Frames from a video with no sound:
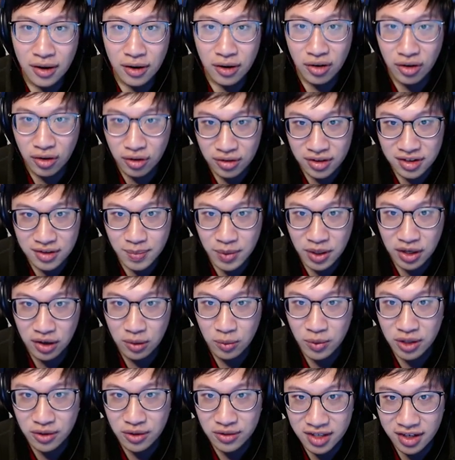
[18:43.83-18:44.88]
Earth Spirit,
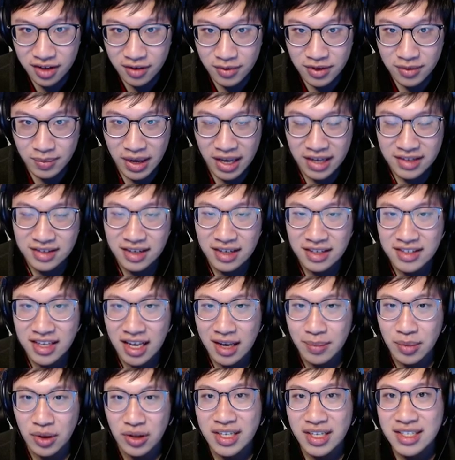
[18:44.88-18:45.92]
we used him as an
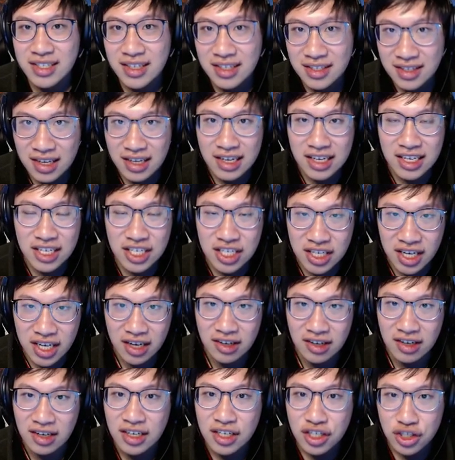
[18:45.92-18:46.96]
example. He's this
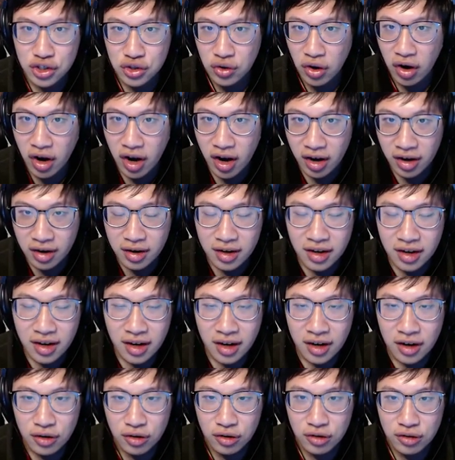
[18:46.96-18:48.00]
initiator, strong
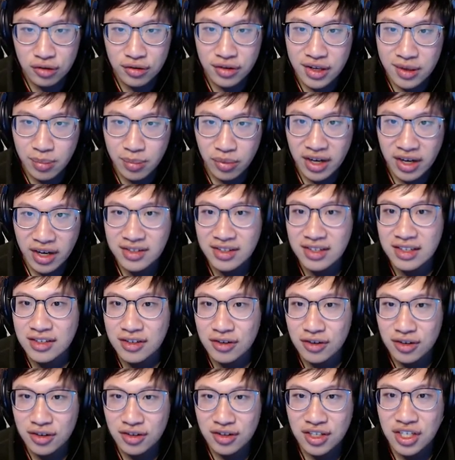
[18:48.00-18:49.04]
early presence,
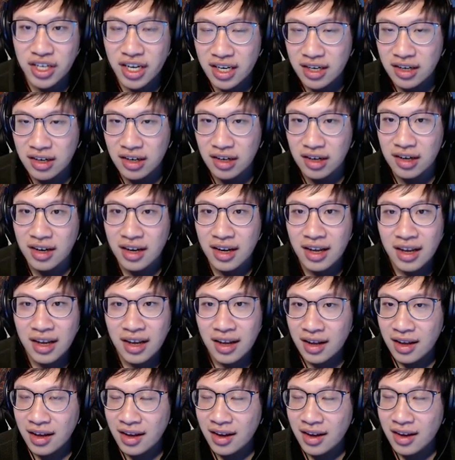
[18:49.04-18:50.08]
Earthshaker.
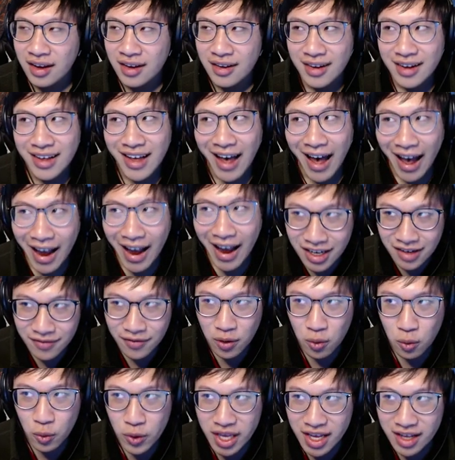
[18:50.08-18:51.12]
Kind of a
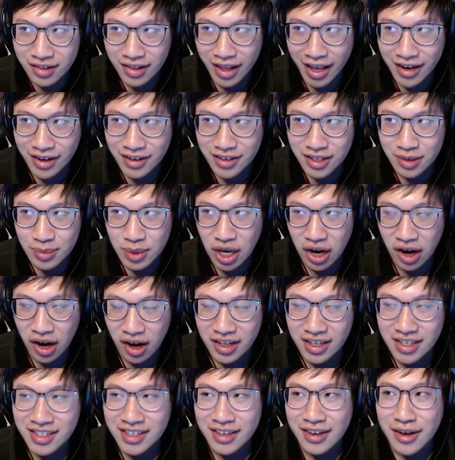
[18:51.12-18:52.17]
weak laner, to be
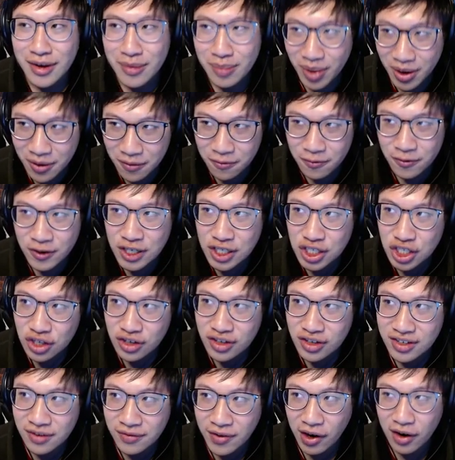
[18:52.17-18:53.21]
honest, but Fissure
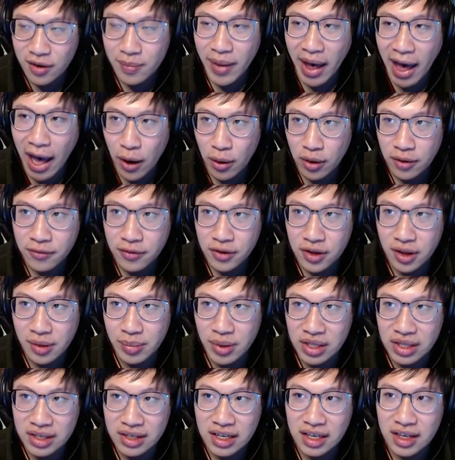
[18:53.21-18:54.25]
is a very powerful
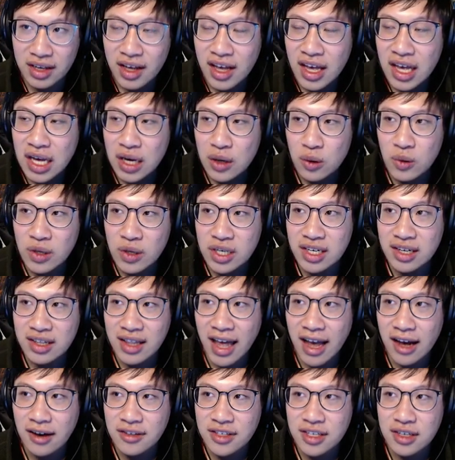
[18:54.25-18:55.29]
ability, which
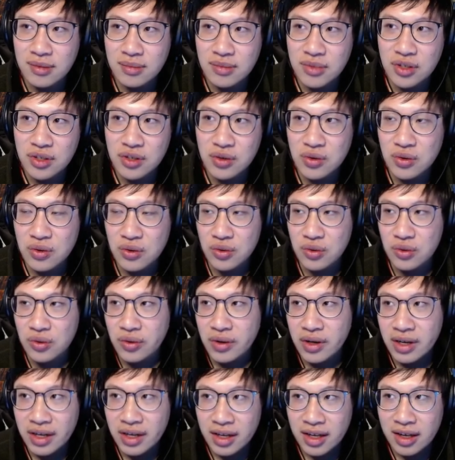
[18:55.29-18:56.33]
allows him to
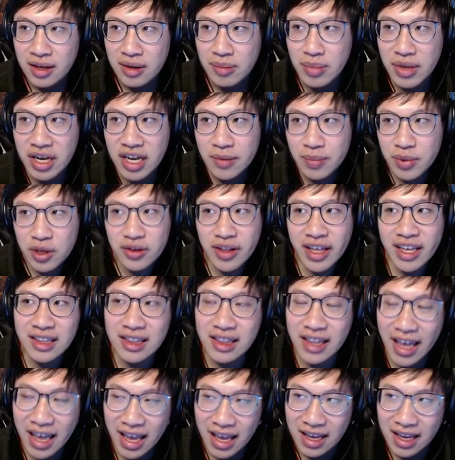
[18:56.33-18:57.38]
manipulate
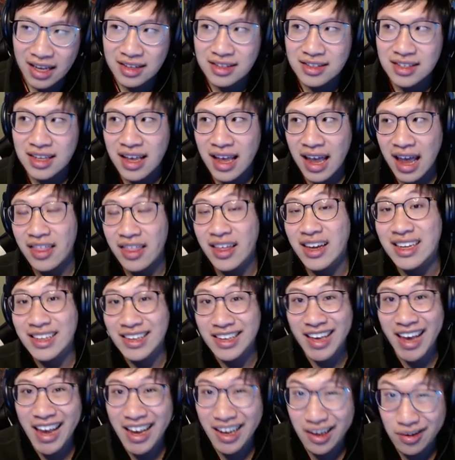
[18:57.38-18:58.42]
lanes, and then
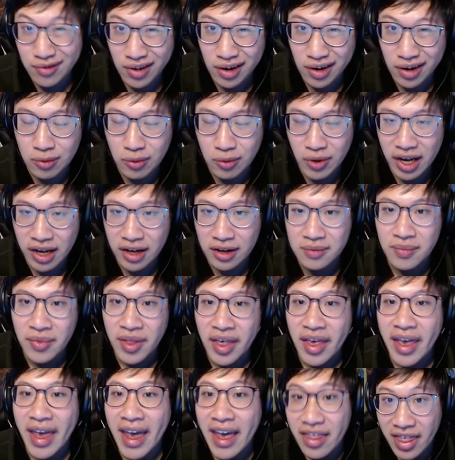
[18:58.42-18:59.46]
gank very well.
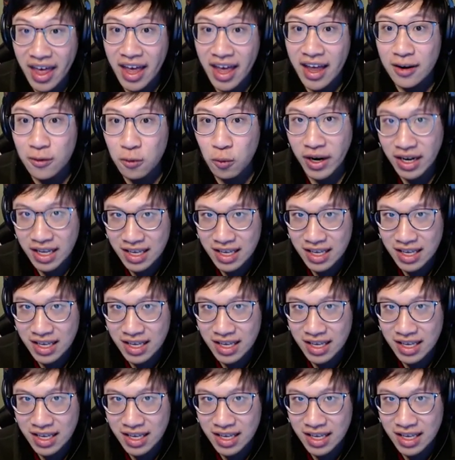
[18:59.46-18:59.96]
And then when